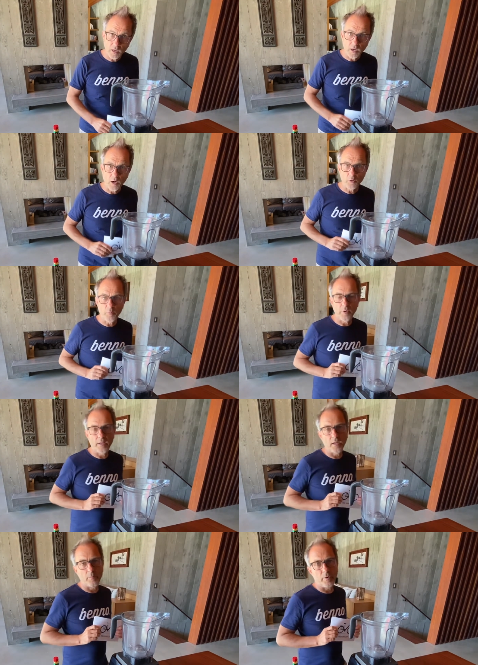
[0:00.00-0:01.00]
how to
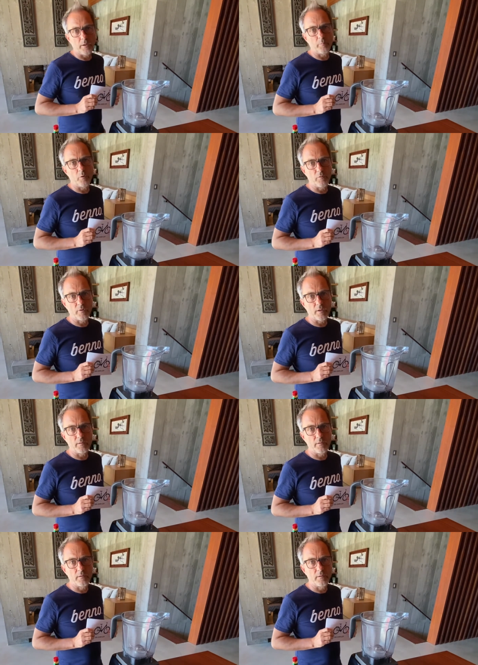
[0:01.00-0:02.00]
blend up a
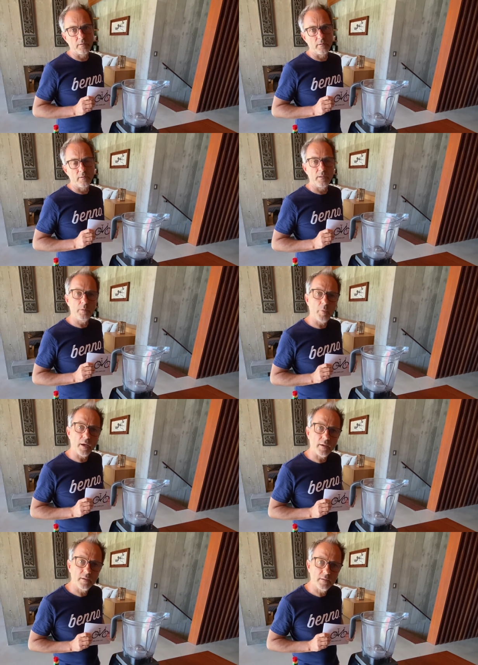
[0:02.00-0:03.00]
perfect e-bike.